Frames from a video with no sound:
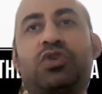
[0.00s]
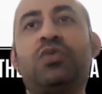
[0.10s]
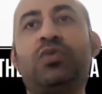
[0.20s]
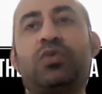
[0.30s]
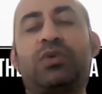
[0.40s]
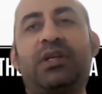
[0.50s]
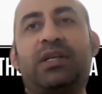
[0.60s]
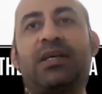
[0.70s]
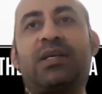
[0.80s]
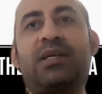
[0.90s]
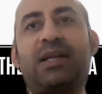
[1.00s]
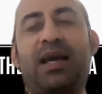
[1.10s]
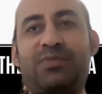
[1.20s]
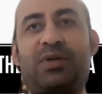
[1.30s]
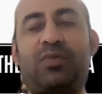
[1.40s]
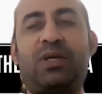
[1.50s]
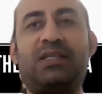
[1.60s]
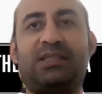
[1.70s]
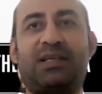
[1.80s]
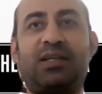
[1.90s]
two clinical aspects. One
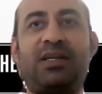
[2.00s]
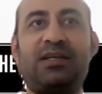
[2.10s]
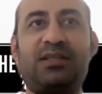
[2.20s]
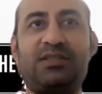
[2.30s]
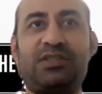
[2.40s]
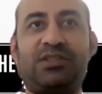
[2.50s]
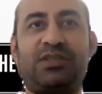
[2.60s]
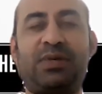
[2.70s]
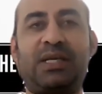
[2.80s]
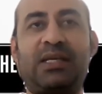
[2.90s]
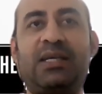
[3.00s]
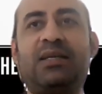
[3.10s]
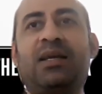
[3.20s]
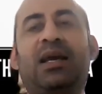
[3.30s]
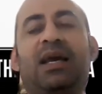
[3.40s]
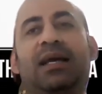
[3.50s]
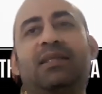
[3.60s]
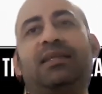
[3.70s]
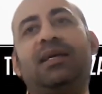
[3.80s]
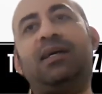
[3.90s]
is the clinical decision making and
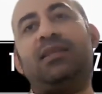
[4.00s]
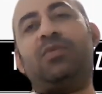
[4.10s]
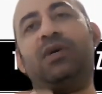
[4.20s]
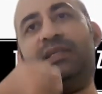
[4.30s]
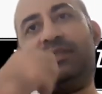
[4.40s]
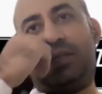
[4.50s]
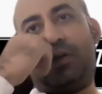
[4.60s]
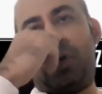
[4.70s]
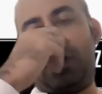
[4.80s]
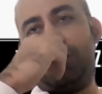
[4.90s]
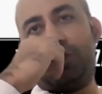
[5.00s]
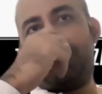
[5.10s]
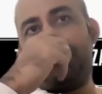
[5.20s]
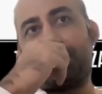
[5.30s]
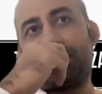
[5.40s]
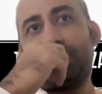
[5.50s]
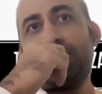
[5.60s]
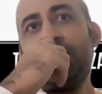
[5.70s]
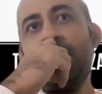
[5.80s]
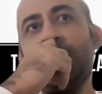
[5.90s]
the other one is the knowledge.
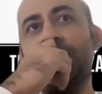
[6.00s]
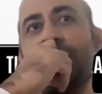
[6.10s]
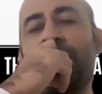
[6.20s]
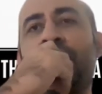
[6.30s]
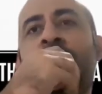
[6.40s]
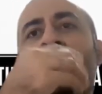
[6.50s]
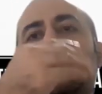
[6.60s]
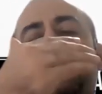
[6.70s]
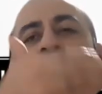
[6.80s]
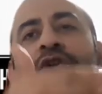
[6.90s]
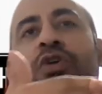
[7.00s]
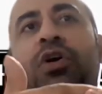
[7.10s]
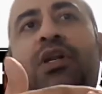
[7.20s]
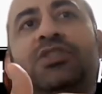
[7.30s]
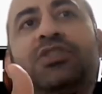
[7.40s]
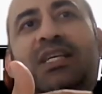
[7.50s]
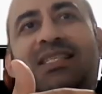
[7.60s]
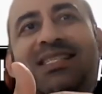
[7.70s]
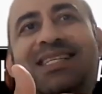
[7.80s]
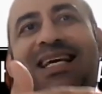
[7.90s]
So the knowledge
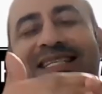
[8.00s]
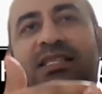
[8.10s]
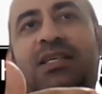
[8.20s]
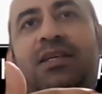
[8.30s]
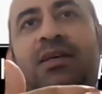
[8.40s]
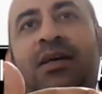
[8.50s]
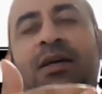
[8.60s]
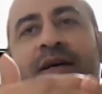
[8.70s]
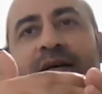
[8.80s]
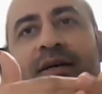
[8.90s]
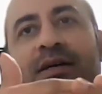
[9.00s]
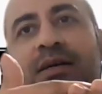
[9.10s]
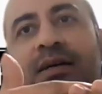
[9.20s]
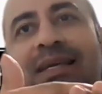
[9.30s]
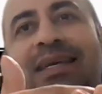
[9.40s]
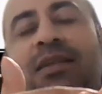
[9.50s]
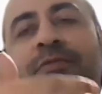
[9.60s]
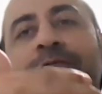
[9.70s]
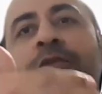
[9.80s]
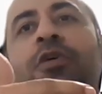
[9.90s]
is tested
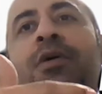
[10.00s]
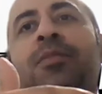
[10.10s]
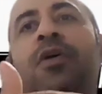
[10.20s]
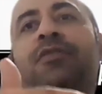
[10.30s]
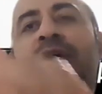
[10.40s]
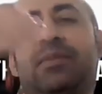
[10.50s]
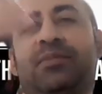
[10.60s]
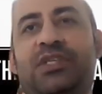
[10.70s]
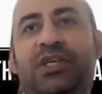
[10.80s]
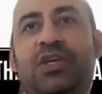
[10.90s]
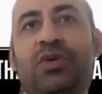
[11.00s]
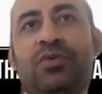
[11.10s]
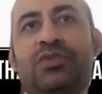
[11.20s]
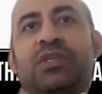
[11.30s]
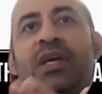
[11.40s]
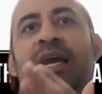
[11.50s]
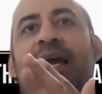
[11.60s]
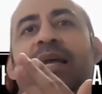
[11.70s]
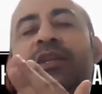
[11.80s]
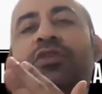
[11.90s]
in form of MCQs,
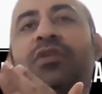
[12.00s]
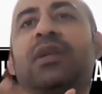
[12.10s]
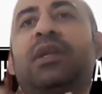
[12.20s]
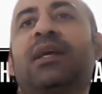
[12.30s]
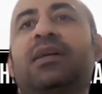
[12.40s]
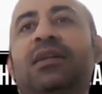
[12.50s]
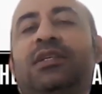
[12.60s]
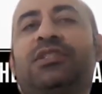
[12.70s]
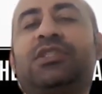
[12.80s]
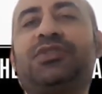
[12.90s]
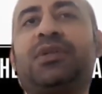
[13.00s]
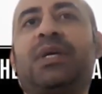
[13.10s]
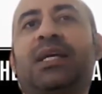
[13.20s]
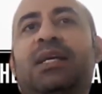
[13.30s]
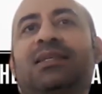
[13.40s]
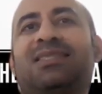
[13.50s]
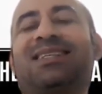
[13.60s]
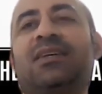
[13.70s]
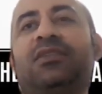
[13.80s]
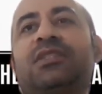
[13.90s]
and your clinical decision making
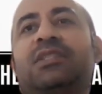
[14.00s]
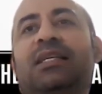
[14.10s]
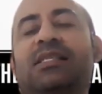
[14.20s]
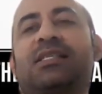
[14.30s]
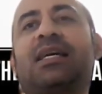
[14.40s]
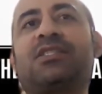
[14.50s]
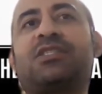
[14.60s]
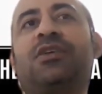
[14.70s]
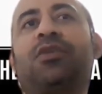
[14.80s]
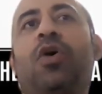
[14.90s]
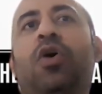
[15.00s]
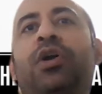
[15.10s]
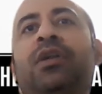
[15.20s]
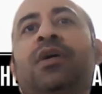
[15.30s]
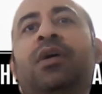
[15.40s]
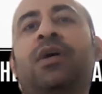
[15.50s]
skills is tested on